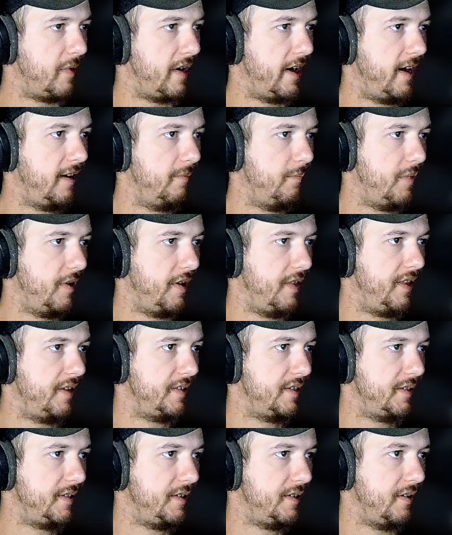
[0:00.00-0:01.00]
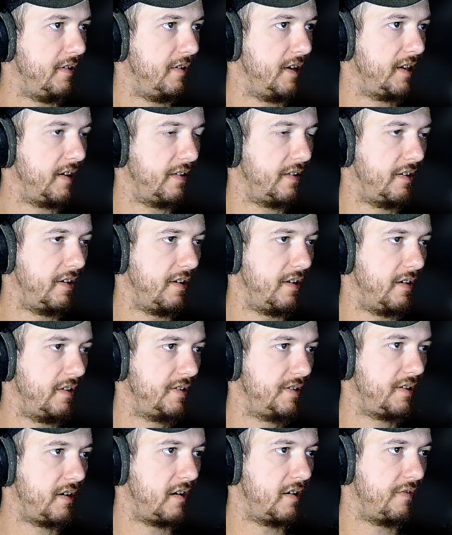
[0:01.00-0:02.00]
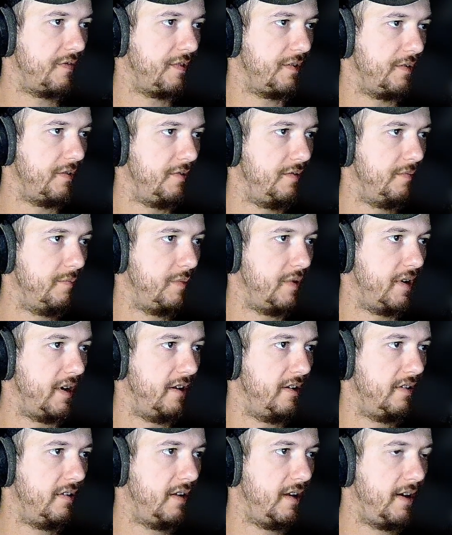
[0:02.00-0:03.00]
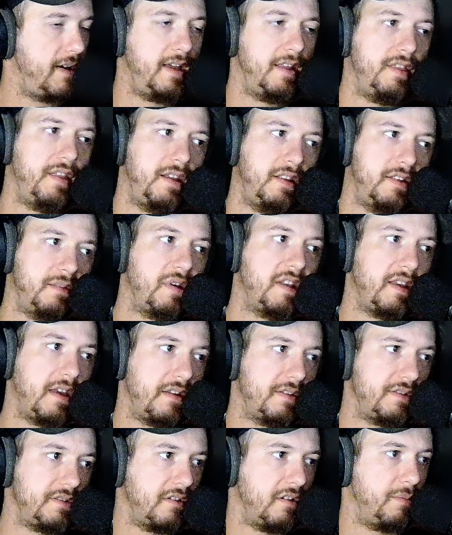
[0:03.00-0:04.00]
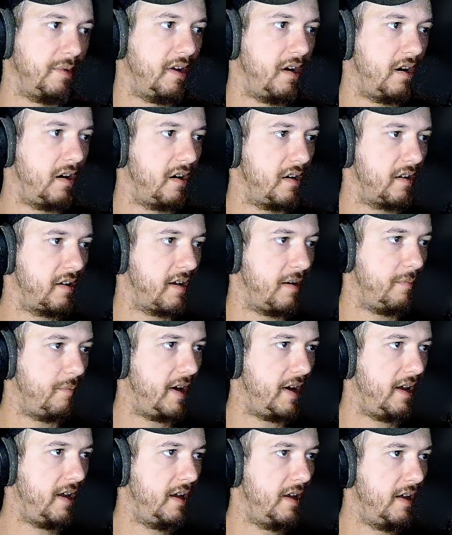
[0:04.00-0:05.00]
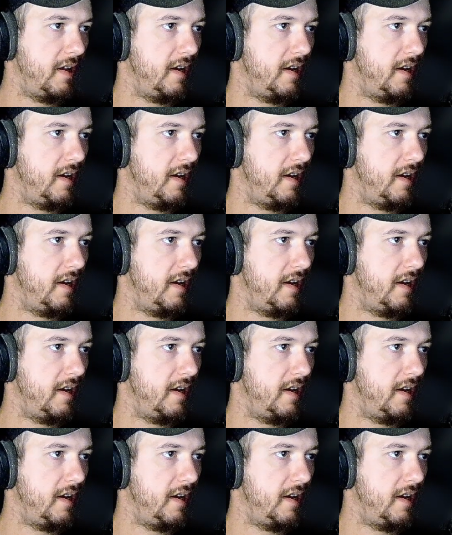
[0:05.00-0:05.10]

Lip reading: by, but this is still like a good starter food. But I think potatoes are a little bit harder to come by.